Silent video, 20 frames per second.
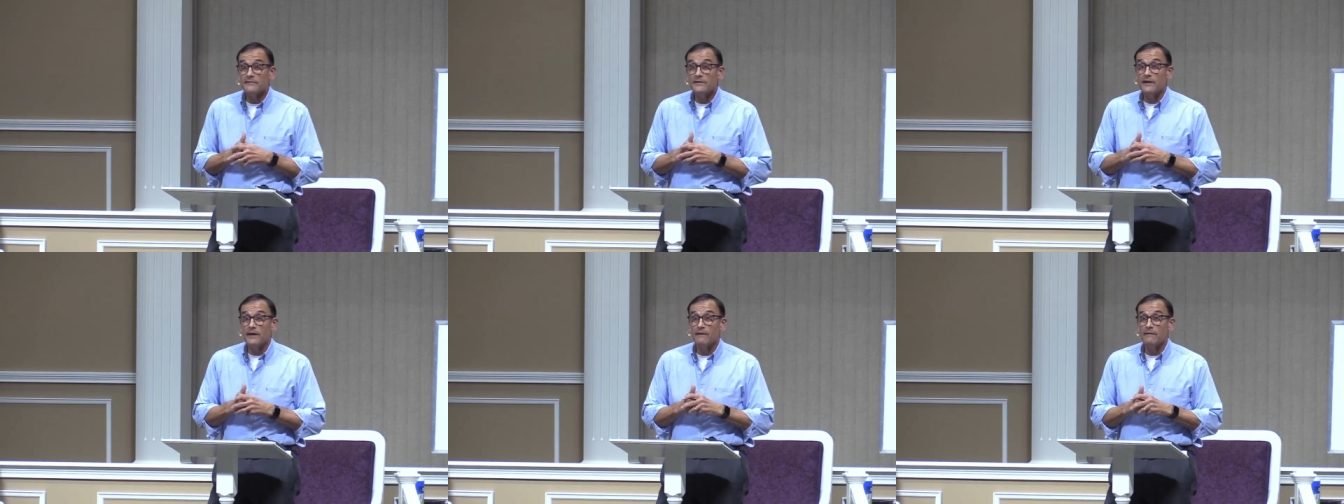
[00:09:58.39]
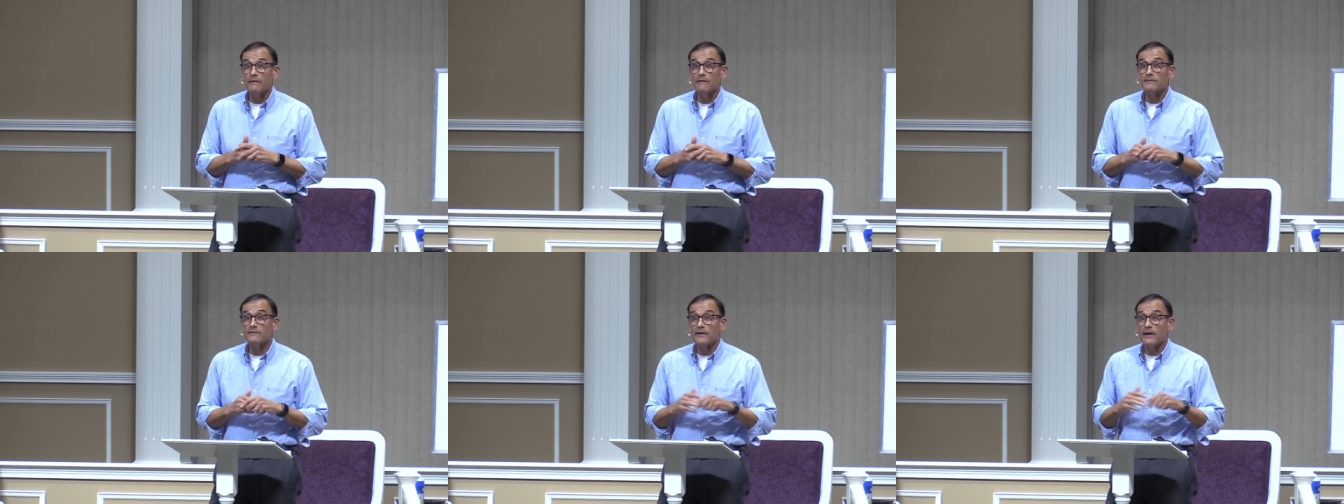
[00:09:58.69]
10
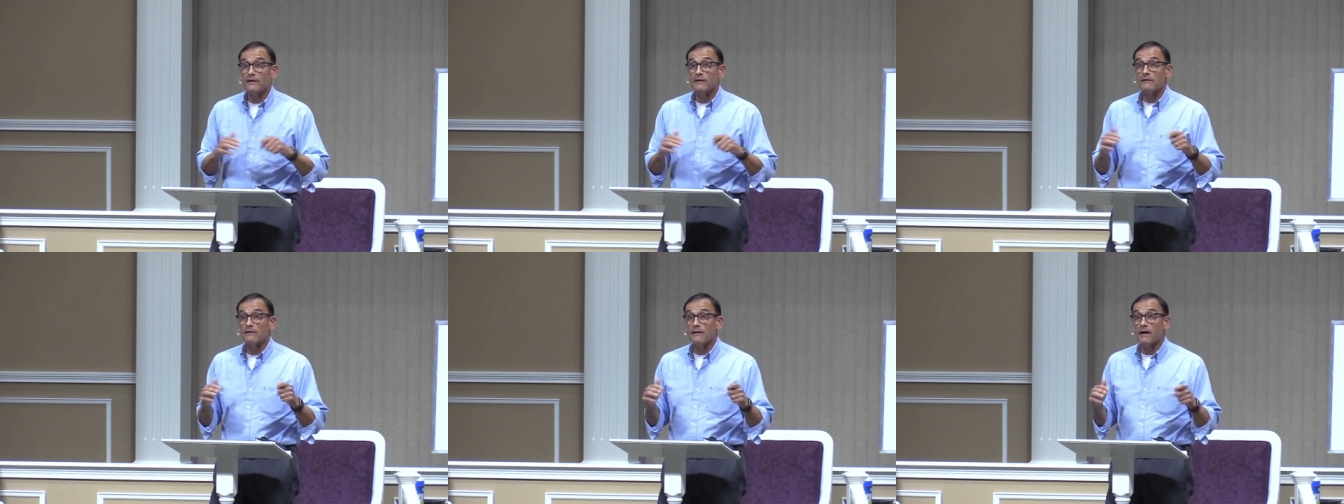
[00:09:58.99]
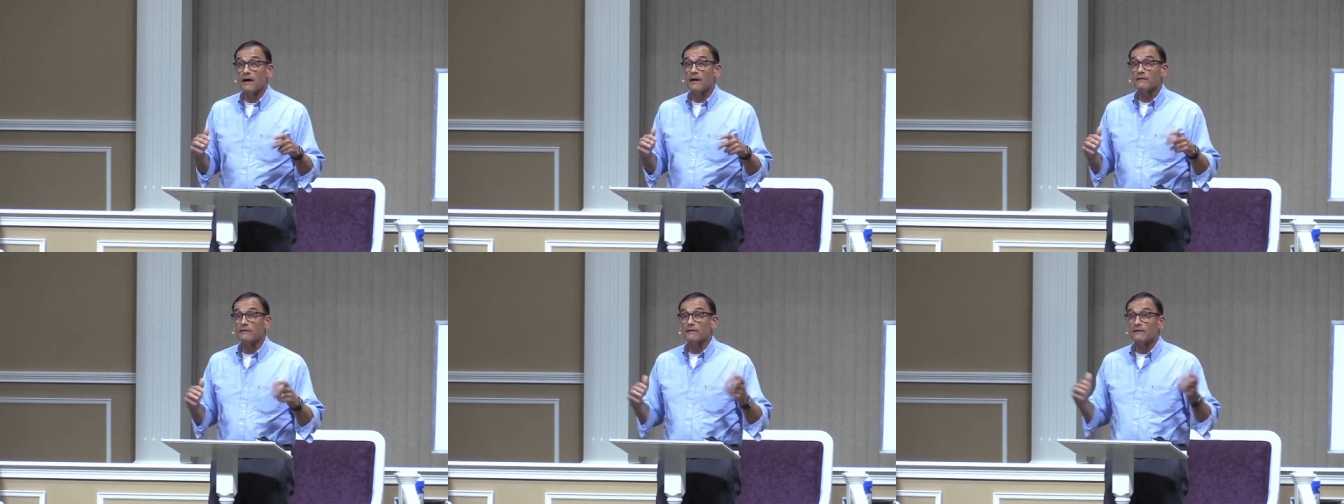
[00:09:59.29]
or 10
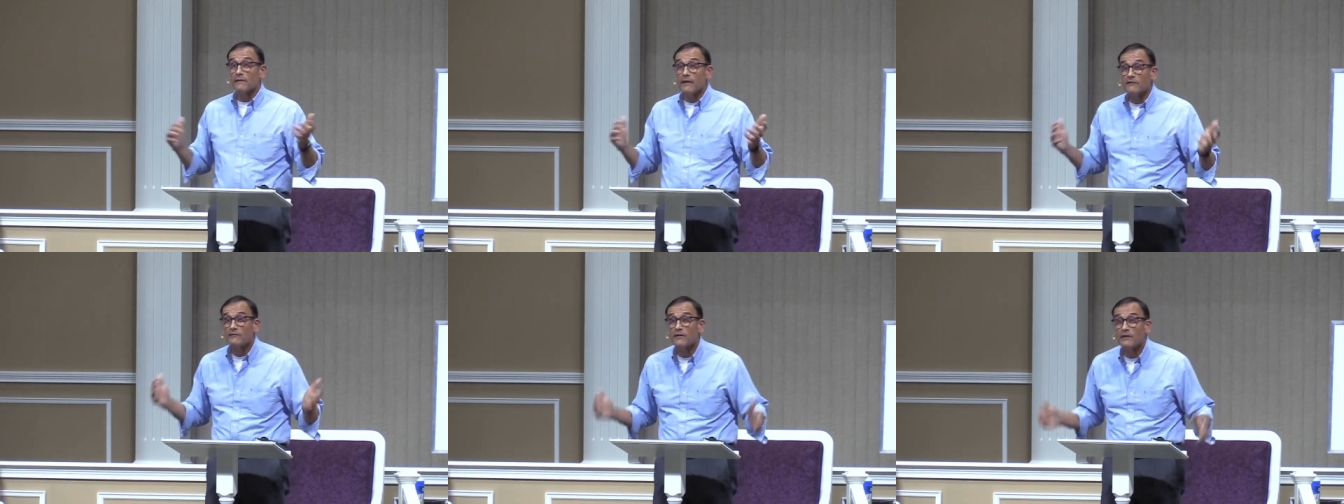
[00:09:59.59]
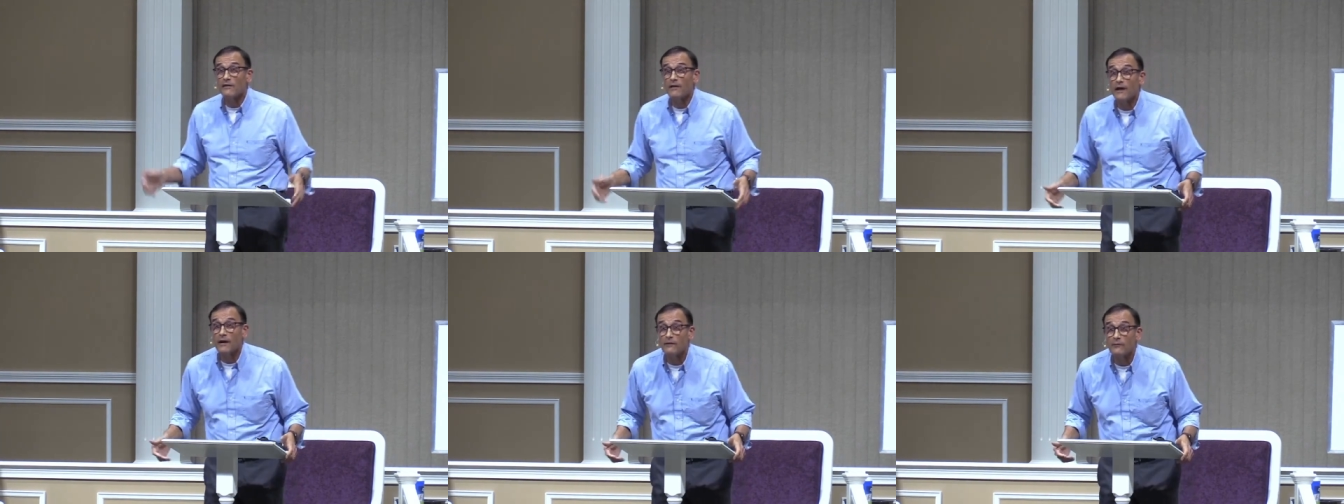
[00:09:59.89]
o'clock or 11
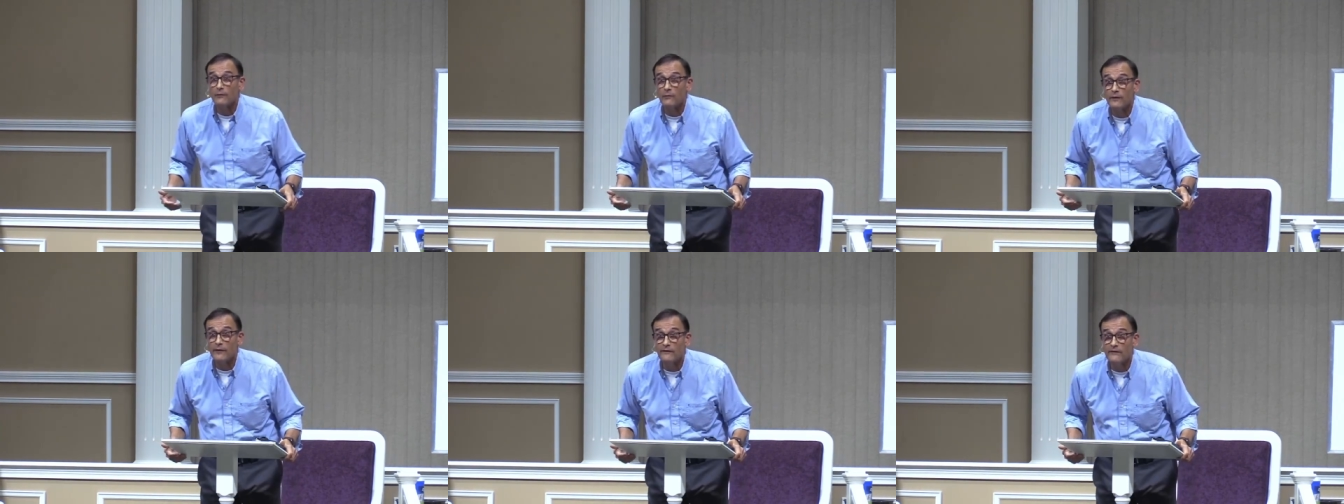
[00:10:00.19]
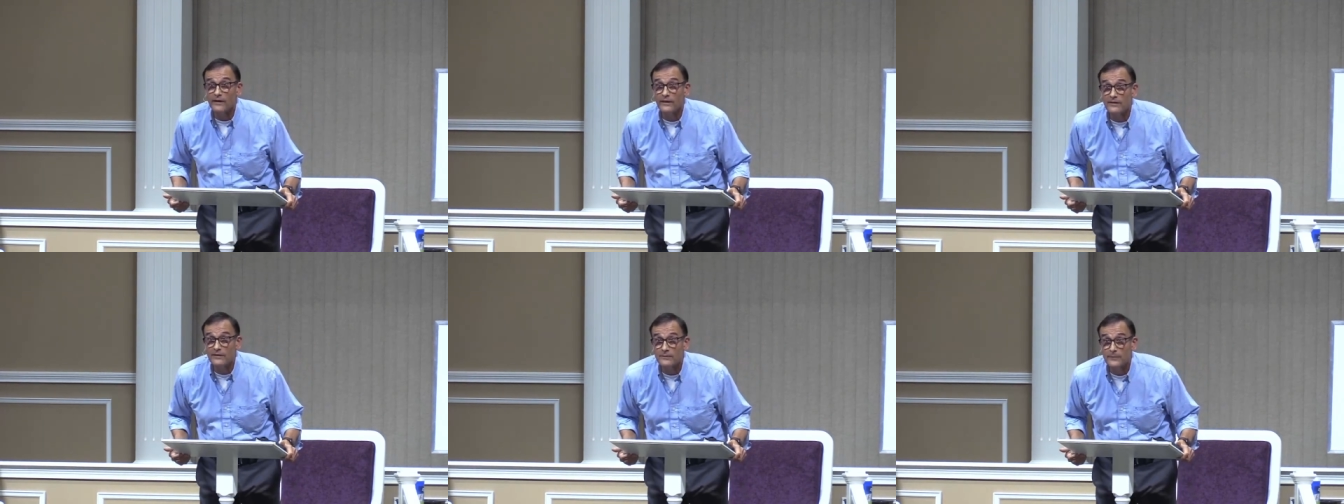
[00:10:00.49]
o'clock or whatever
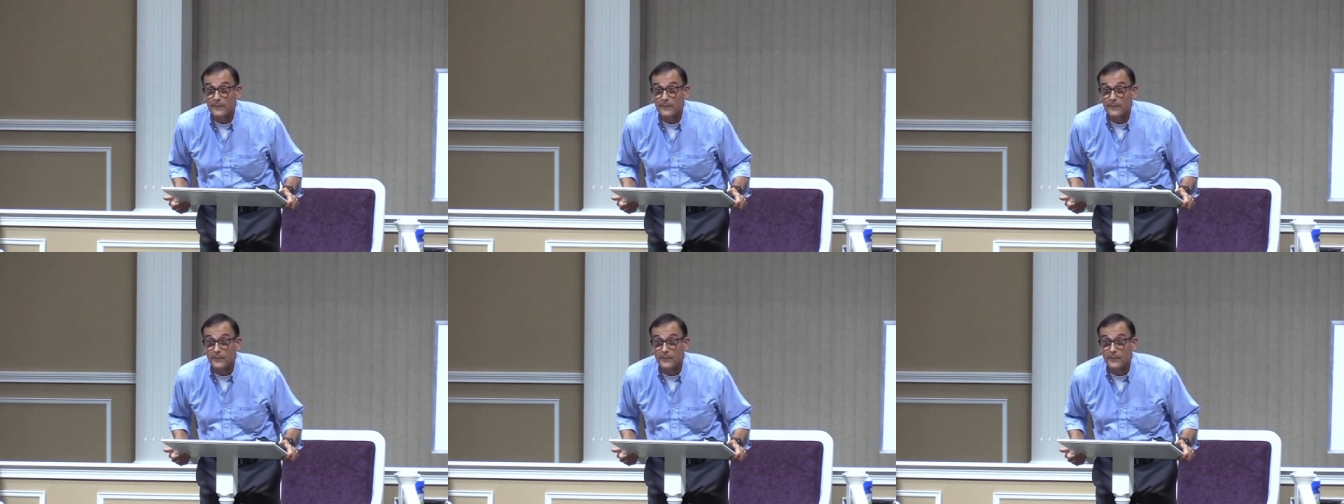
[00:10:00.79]
that is